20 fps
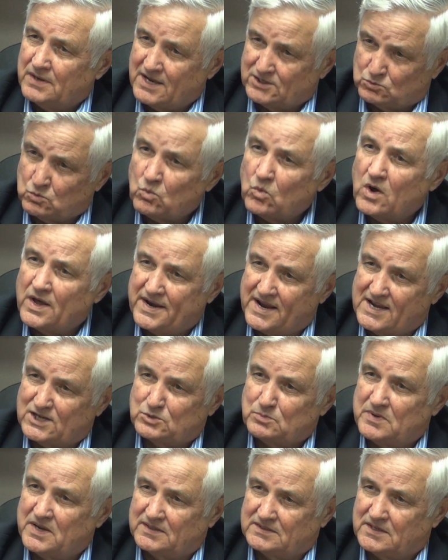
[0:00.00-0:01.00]
That's one
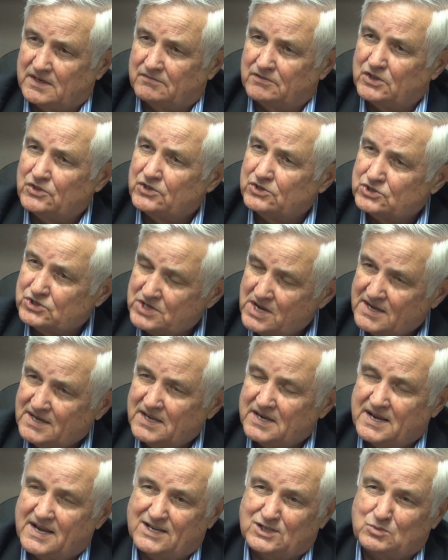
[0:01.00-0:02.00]
aspect of it. The
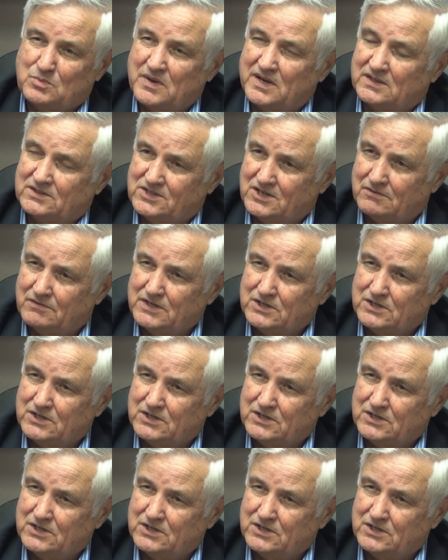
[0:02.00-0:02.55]
second aspect